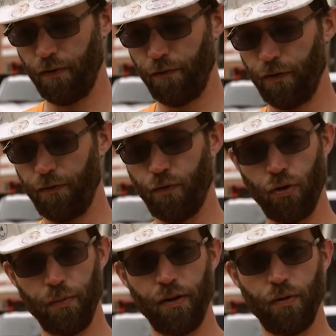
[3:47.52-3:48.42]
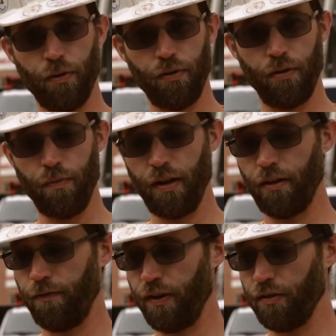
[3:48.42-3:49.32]
for the foreman or the men
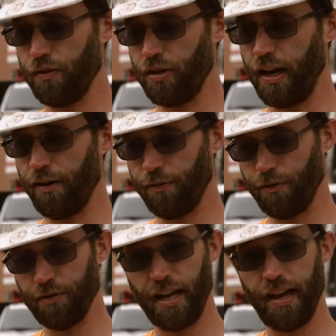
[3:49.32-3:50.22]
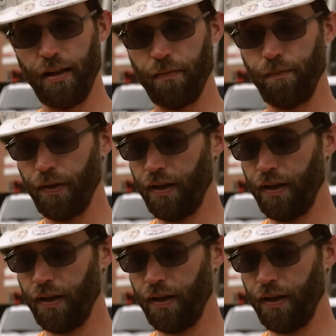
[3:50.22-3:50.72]
in the field to enter their time